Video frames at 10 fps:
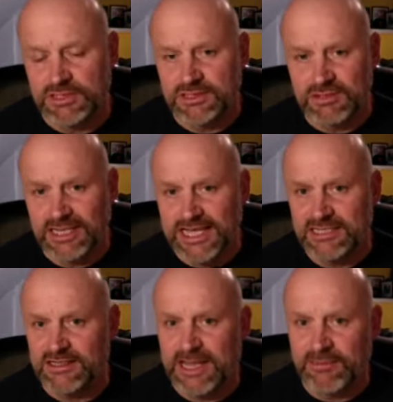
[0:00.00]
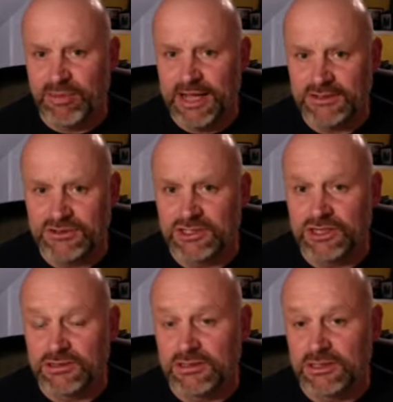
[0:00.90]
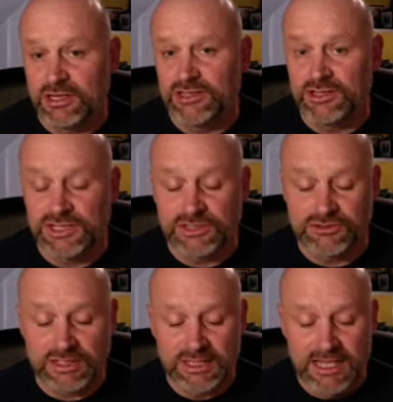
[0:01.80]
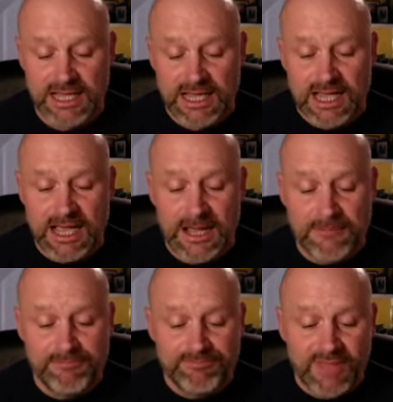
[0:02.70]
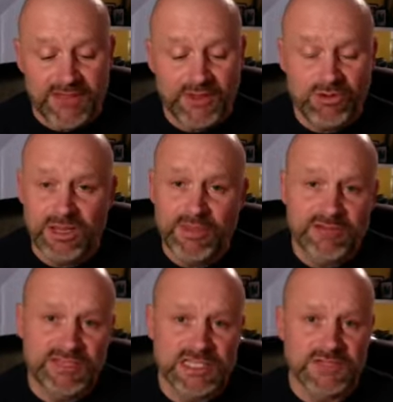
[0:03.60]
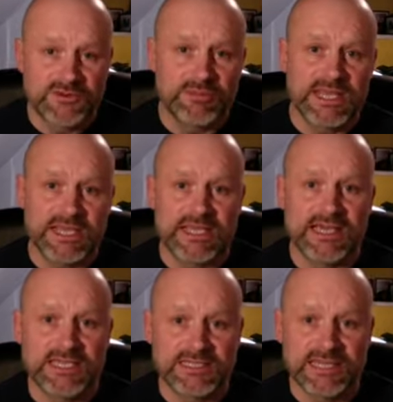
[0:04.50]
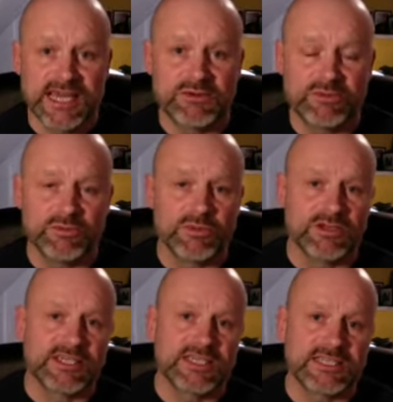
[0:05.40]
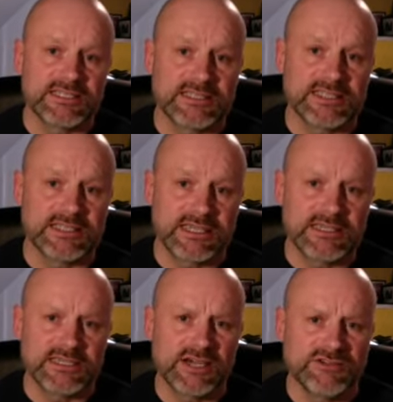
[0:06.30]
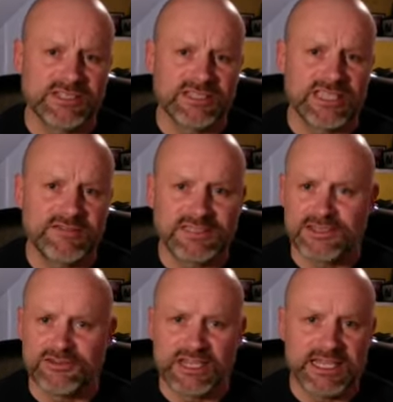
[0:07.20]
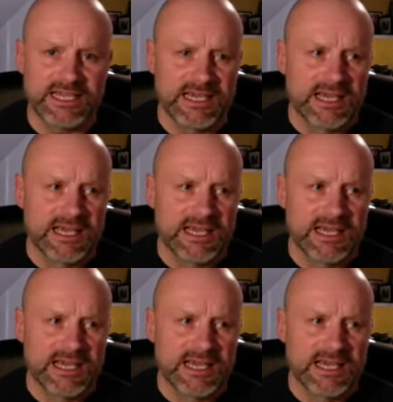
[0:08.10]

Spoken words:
to lessen the impact on young children. I think one of the main reasons for me is that when we look at these statistics, these 173